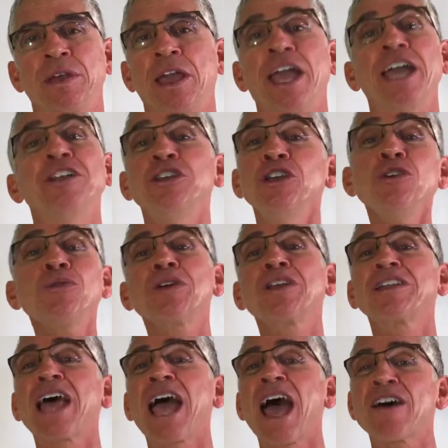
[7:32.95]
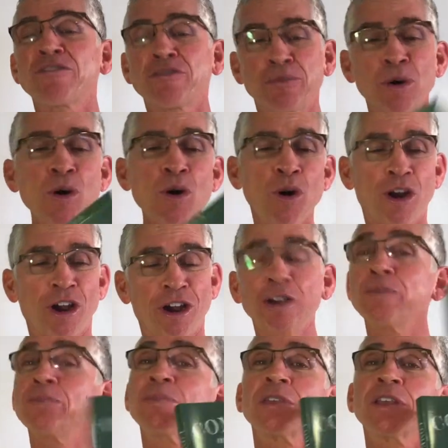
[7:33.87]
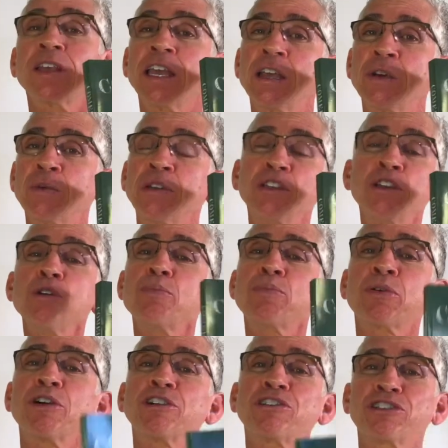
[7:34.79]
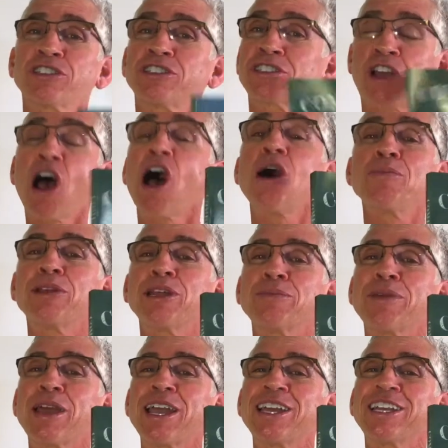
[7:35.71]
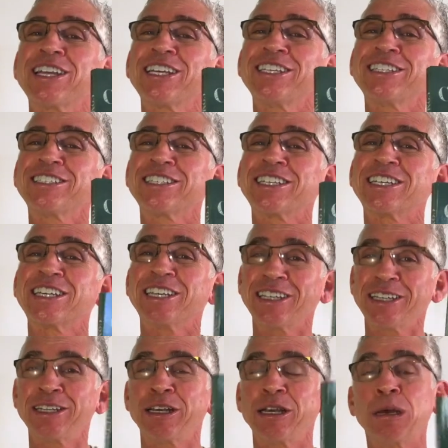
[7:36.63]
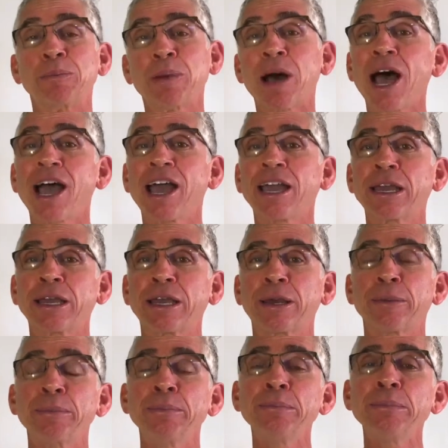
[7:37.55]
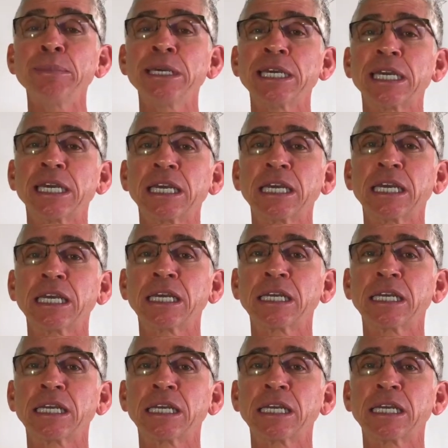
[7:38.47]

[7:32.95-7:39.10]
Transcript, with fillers: And you can laugh more when you purchase Comedy Made Easy by me.